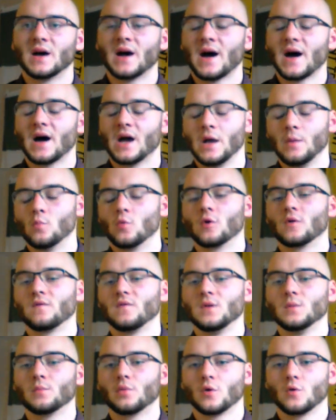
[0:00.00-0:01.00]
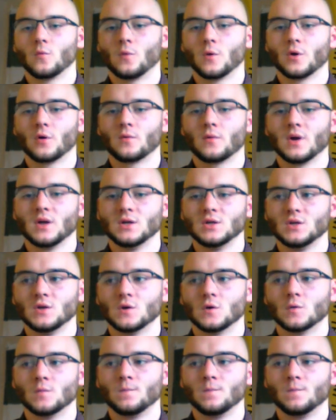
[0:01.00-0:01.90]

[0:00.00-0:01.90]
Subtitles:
high morpheme per word ratio.